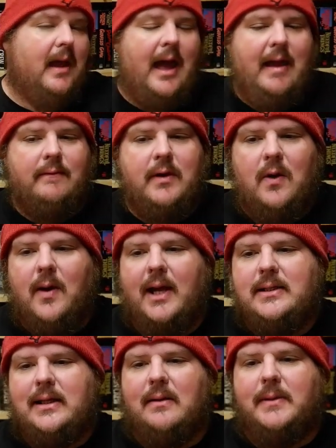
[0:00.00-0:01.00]
I have no
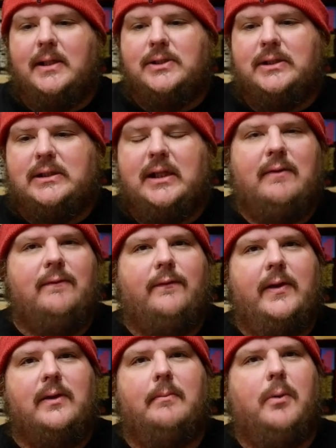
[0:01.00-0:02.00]
idea, but it just didn't
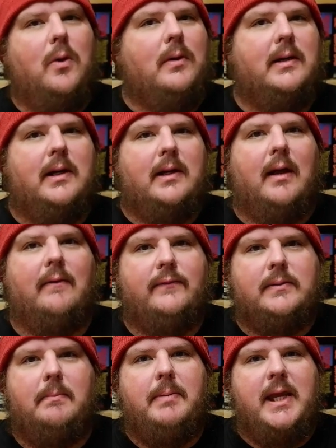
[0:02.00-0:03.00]
feel important enough
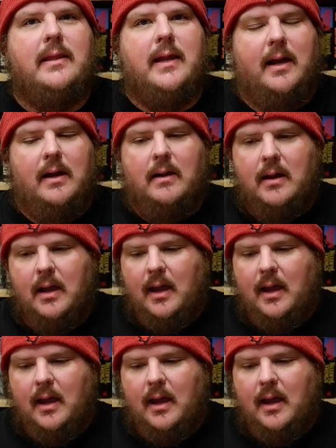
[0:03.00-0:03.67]
to be there.